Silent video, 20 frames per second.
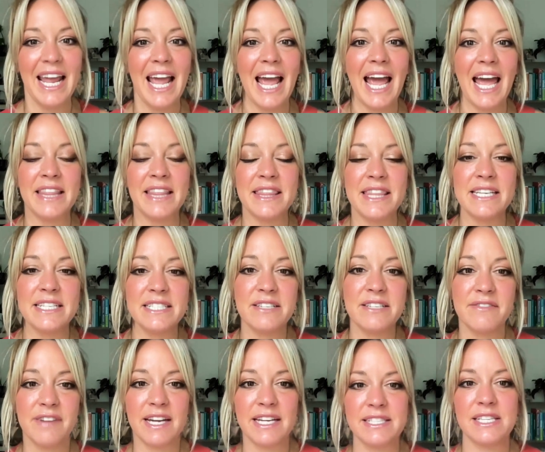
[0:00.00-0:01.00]
And this
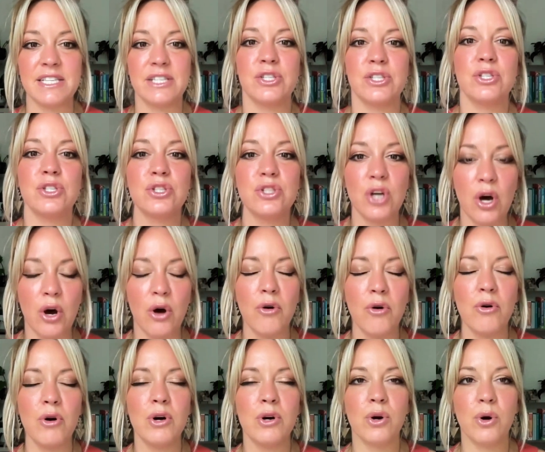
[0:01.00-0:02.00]
device is
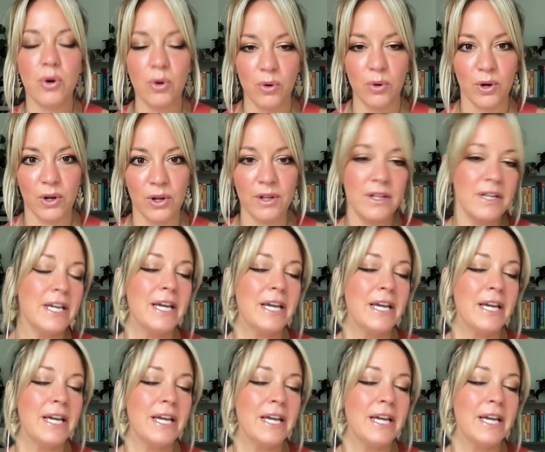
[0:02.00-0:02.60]
so cool